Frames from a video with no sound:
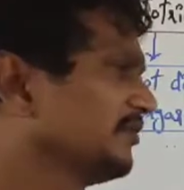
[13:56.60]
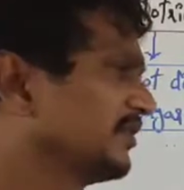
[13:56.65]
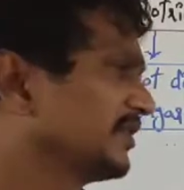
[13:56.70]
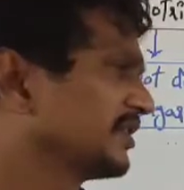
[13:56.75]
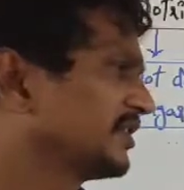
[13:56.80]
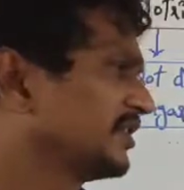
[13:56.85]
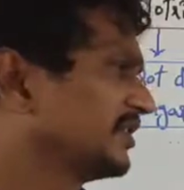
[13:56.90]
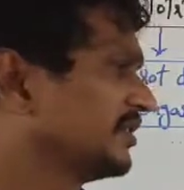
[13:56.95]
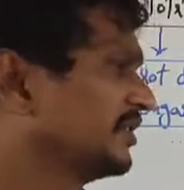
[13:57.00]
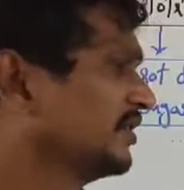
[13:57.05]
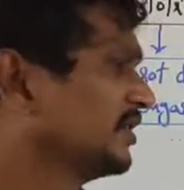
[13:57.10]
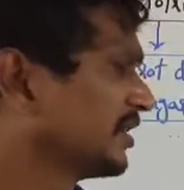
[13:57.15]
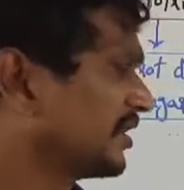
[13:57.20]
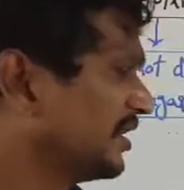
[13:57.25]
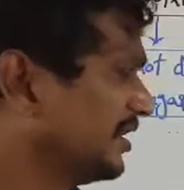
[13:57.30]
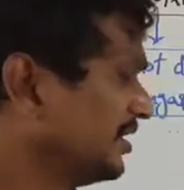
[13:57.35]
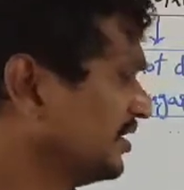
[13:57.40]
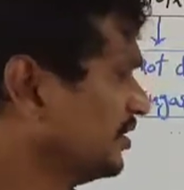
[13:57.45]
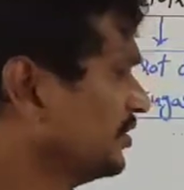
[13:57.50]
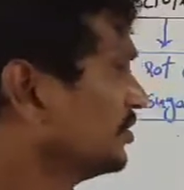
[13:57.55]
affected.
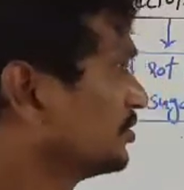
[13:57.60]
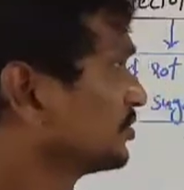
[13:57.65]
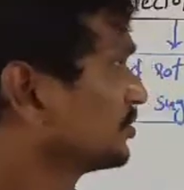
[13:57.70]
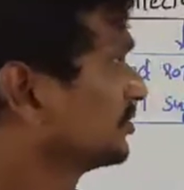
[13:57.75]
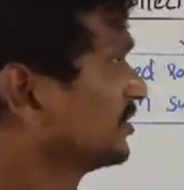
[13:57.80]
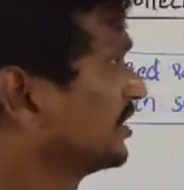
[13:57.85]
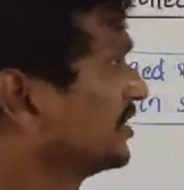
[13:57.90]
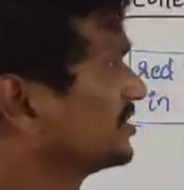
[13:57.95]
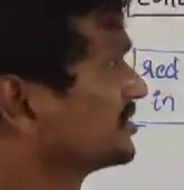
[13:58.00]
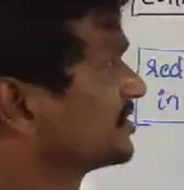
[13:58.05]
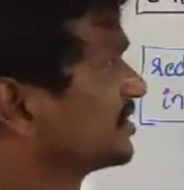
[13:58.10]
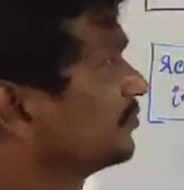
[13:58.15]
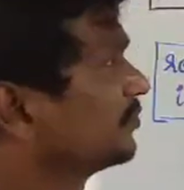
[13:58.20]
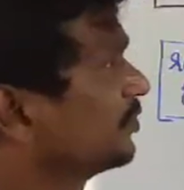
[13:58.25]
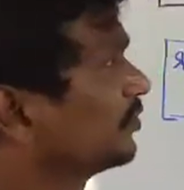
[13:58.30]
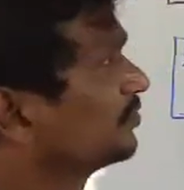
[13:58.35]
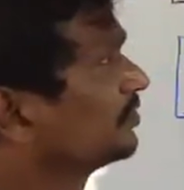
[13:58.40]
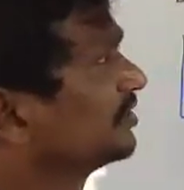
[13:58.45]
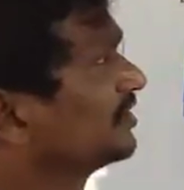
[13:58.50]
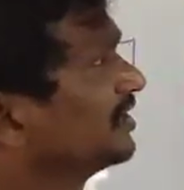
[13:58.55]
Right? So that is
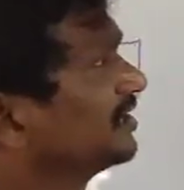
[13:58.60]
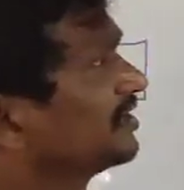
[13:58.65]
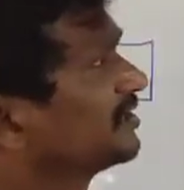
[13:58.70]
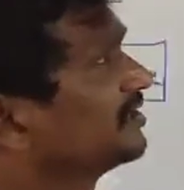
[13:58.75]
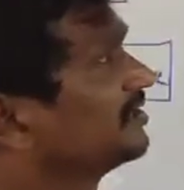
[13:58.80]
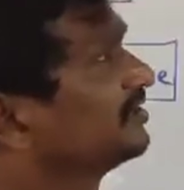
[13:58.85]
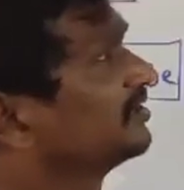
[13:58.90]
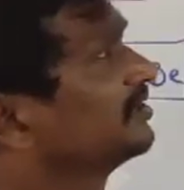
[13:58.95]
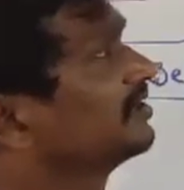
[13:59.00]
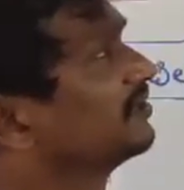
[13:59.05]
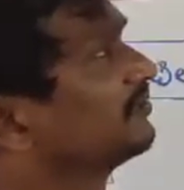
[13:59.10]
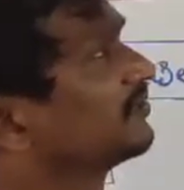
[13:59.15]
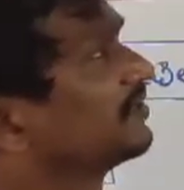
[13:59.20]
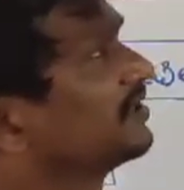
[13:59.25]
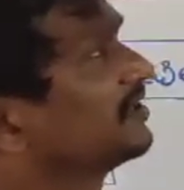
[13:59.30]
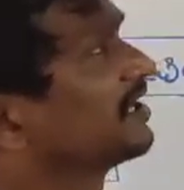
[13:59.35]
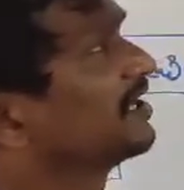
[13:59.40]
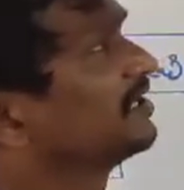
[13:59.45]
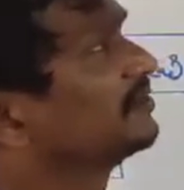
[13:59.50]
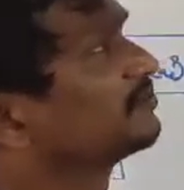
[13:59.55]
about that
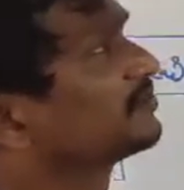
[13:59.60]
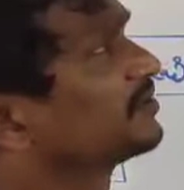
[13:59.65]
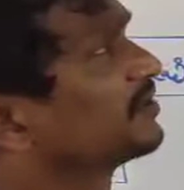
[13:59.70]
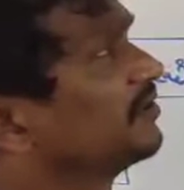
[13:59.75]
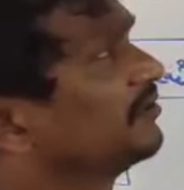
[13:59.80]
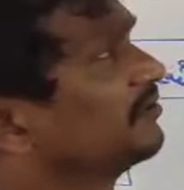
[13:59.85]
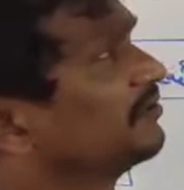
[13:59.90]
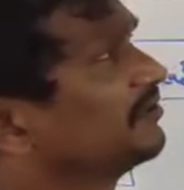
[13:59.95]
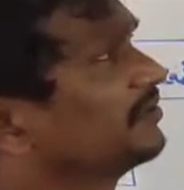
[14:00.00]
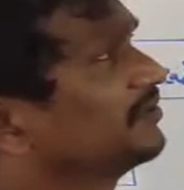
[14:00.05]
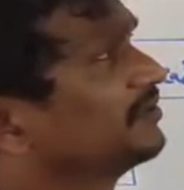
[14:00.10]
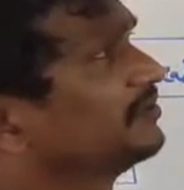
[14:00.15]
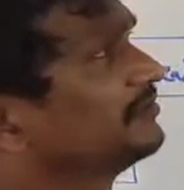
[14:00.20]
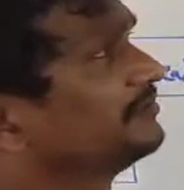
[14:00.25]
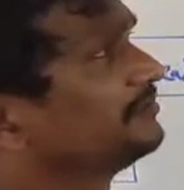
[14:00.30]
different types of